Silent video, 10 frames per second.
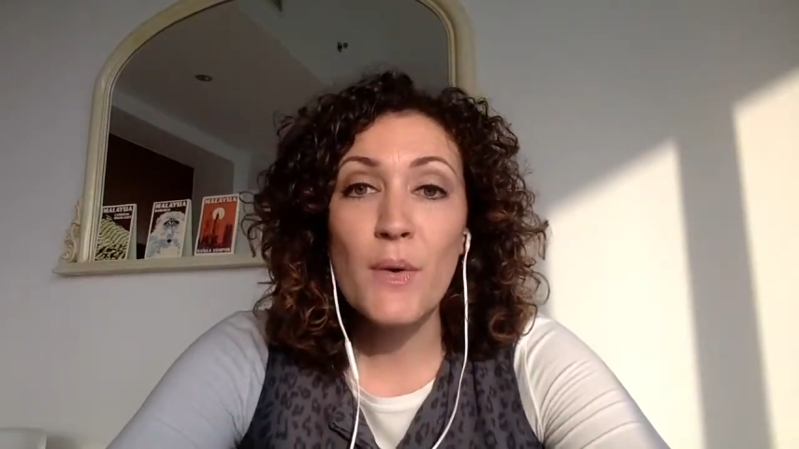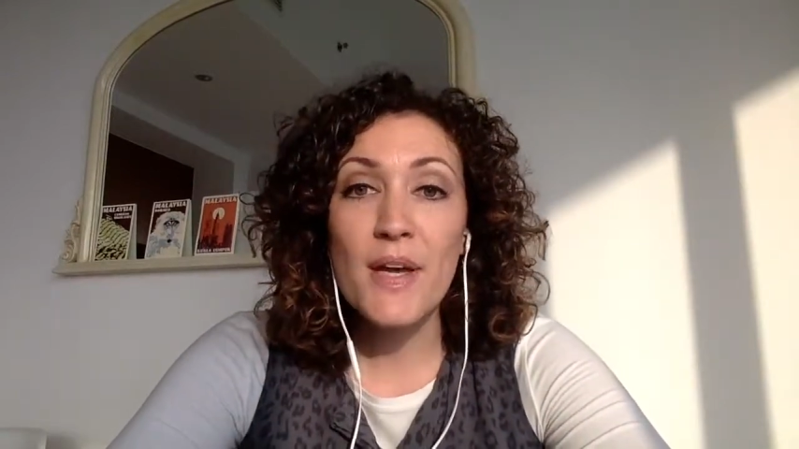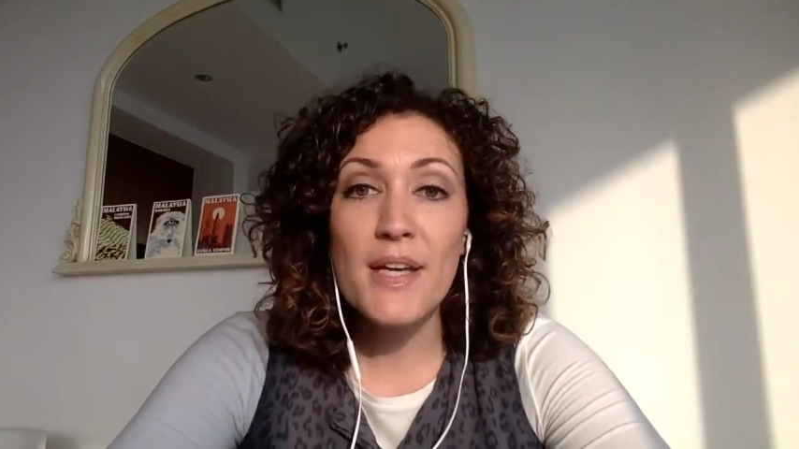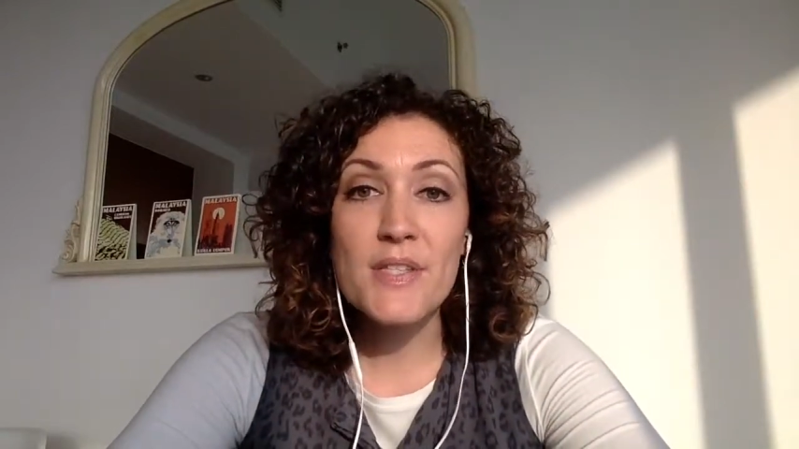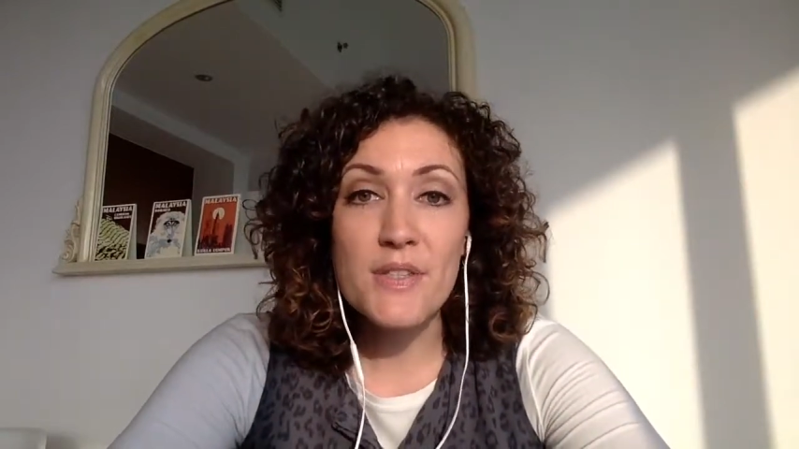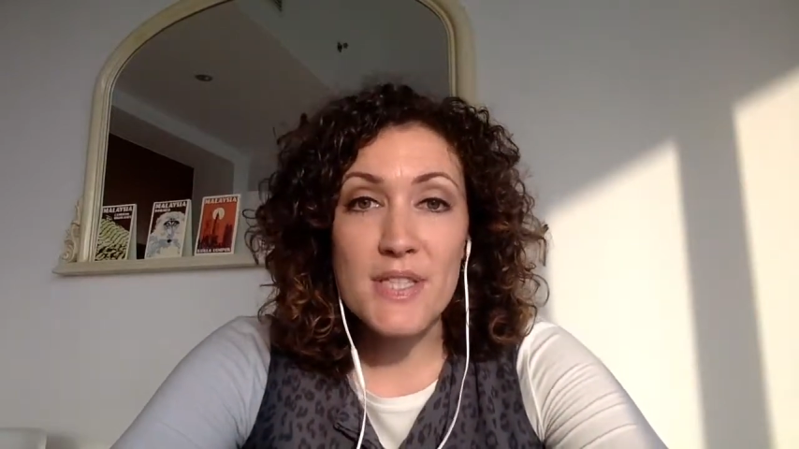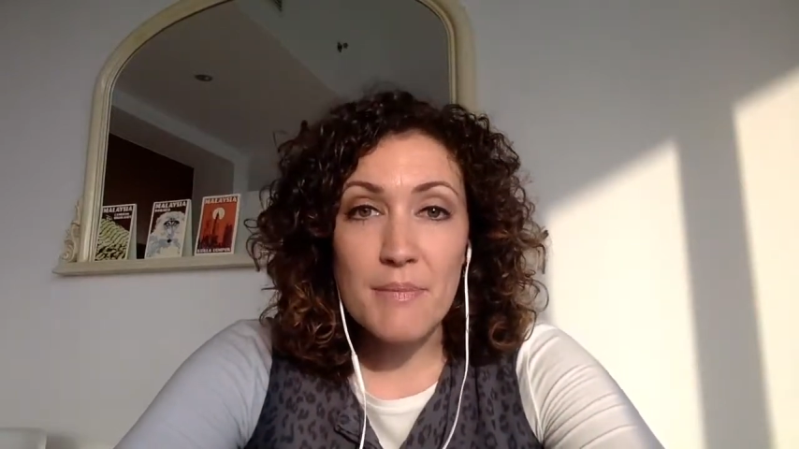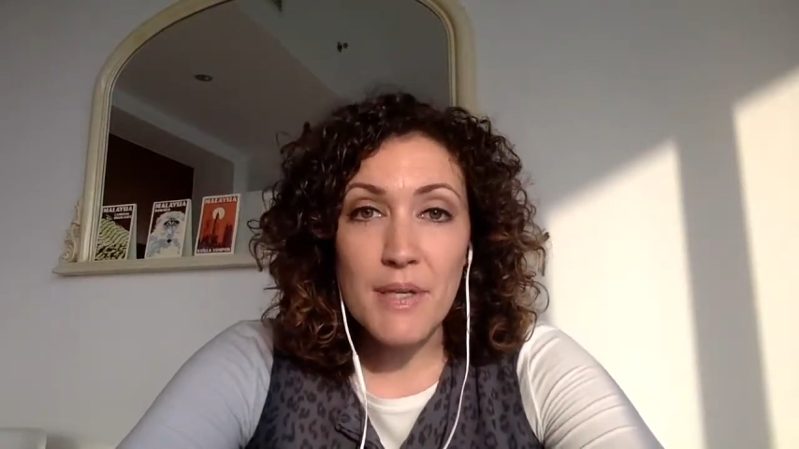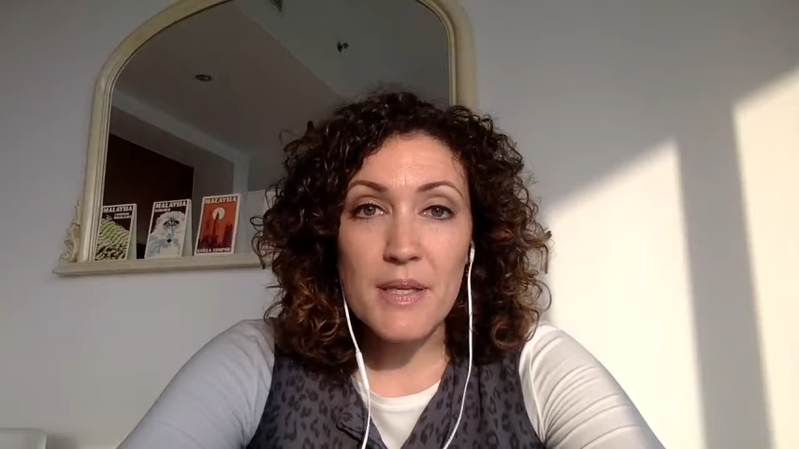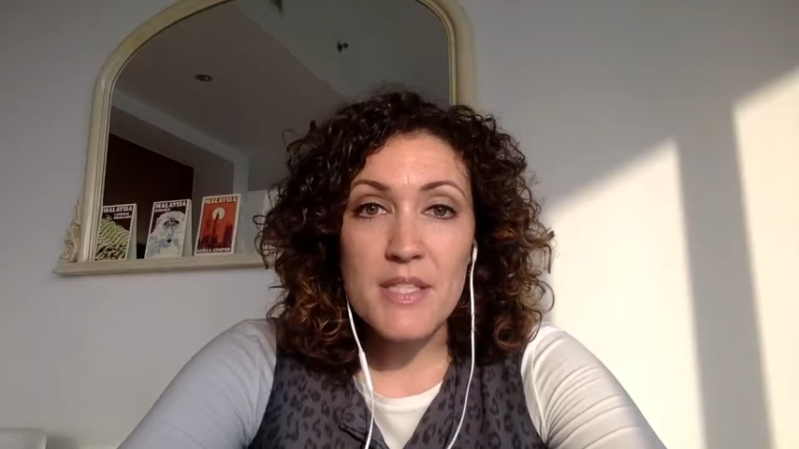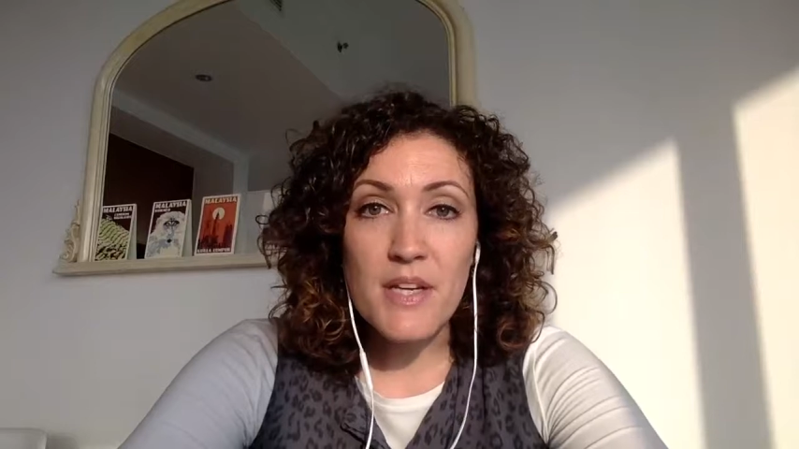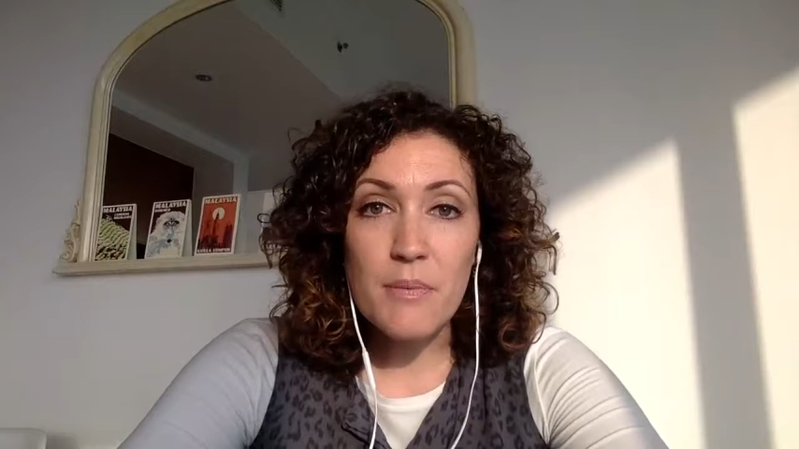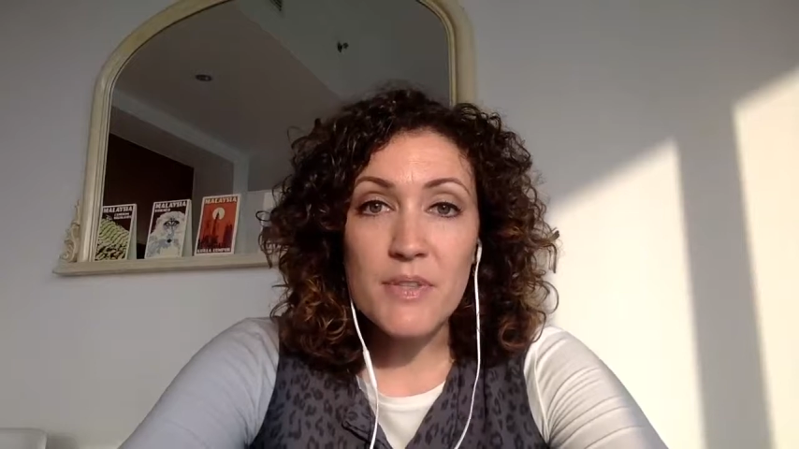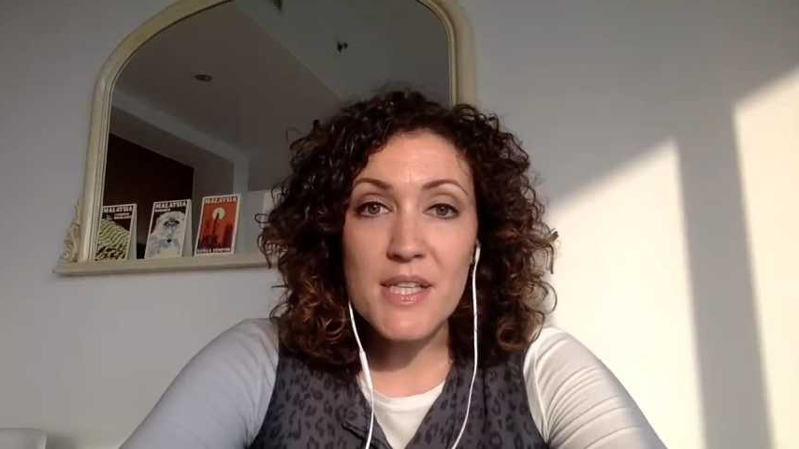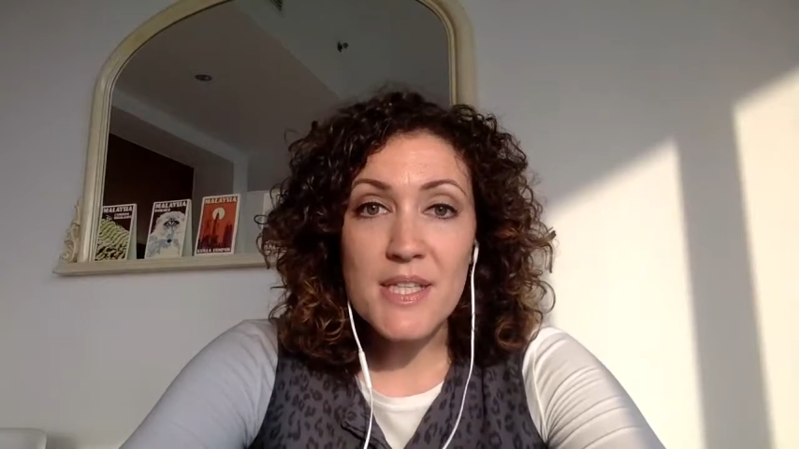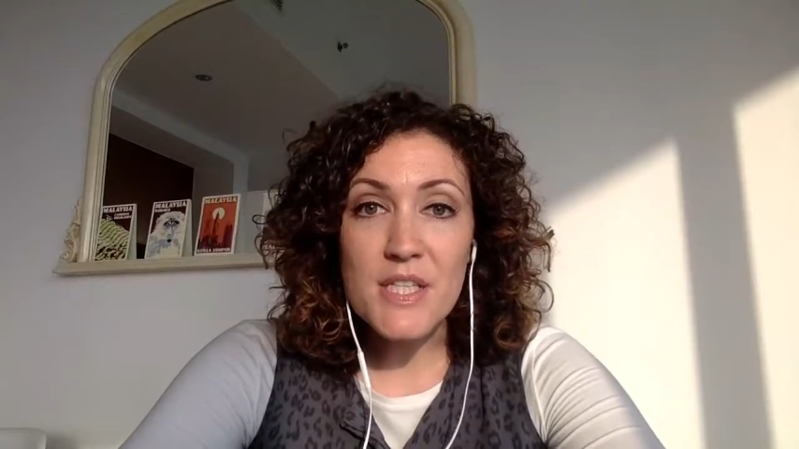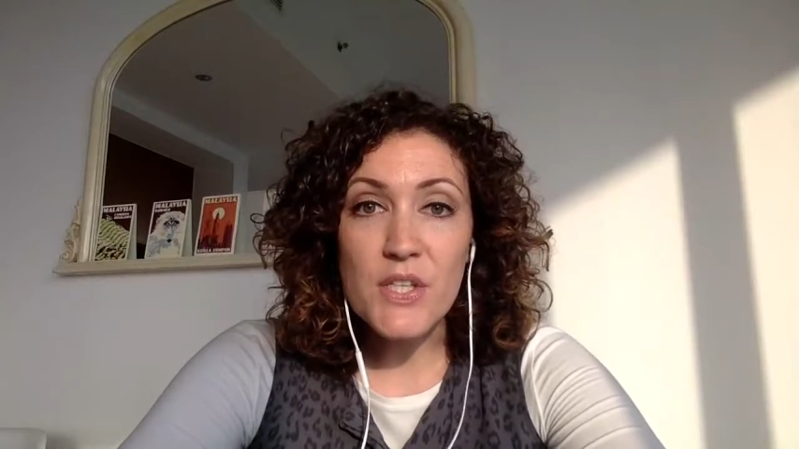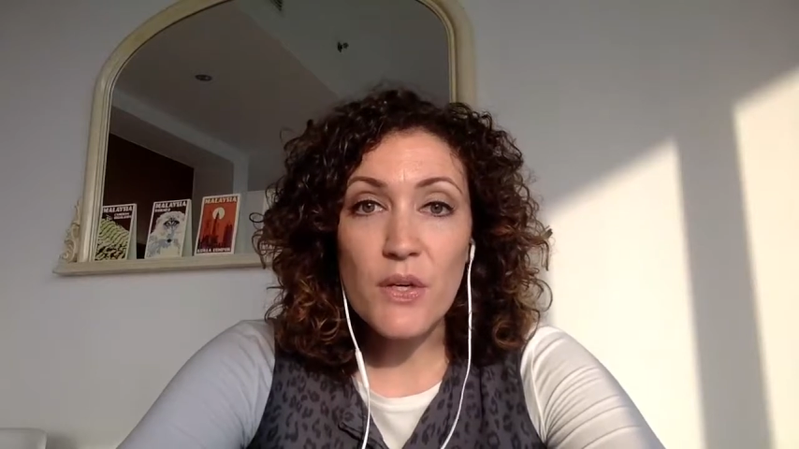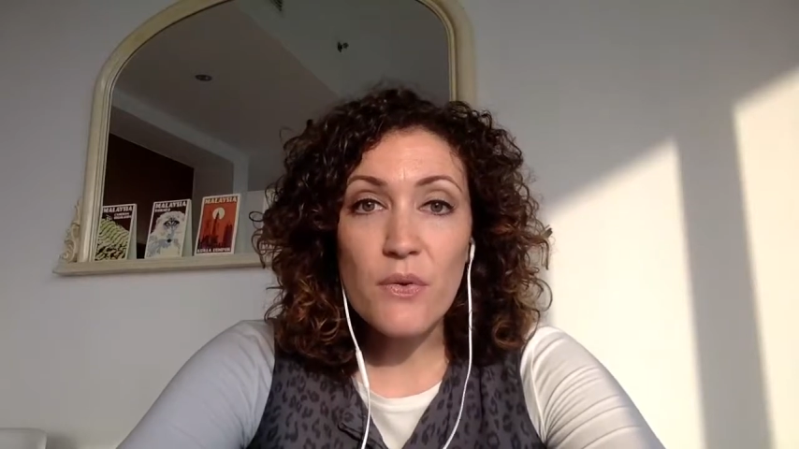Okay, so just let me, put this into the